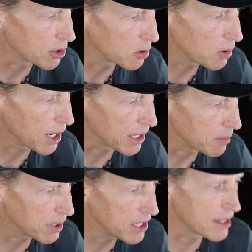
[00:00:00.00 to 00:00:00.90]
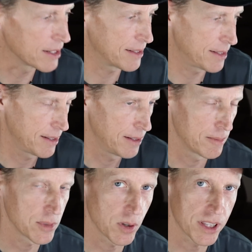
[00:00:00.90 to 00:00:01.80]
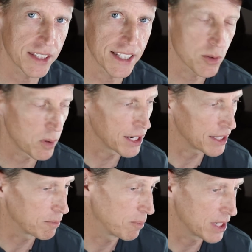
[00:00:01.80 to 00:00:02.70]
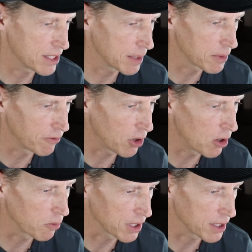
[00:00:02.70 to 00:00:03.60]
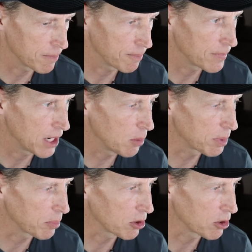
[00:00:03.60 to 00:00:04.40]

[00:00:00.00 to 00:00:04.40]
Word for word: UAPs. So I think that's why he, he seemed involved with it, helping